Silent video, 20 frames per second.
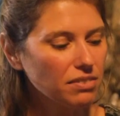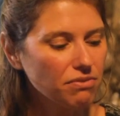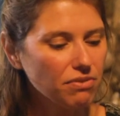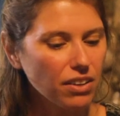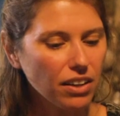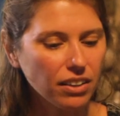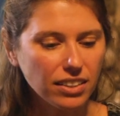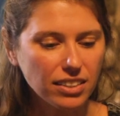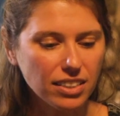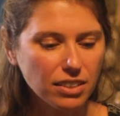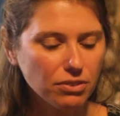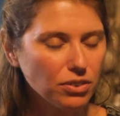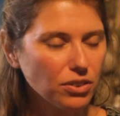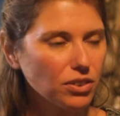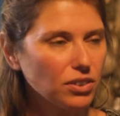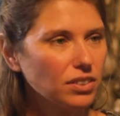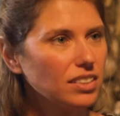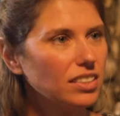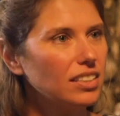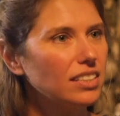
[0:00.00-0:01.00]
very
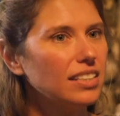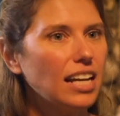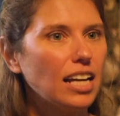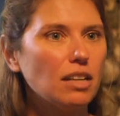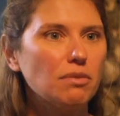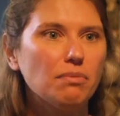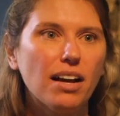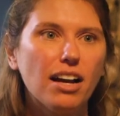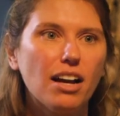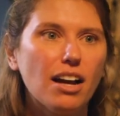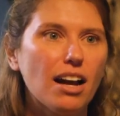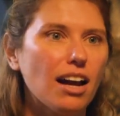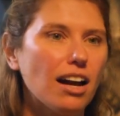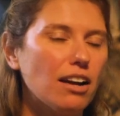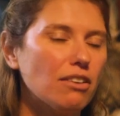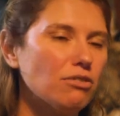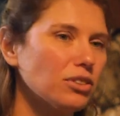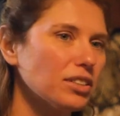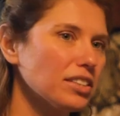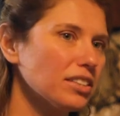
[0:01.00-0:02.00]
difficult to name
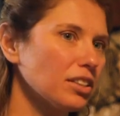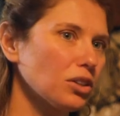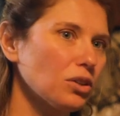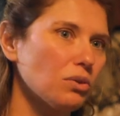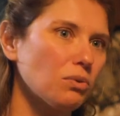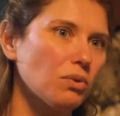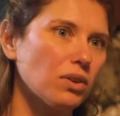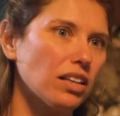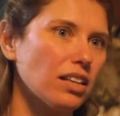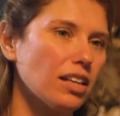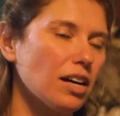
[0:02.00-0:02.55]
every single one of